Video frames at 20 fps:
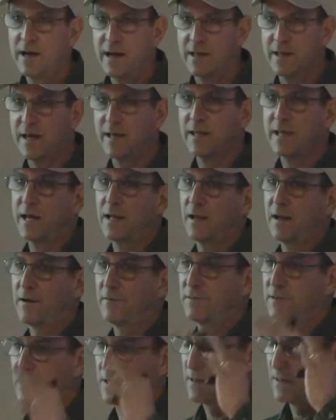And then they
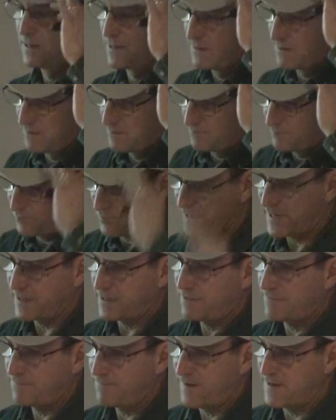love to
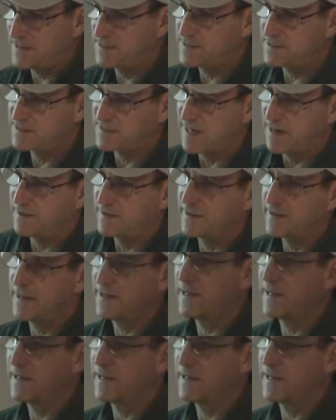break your fences down. And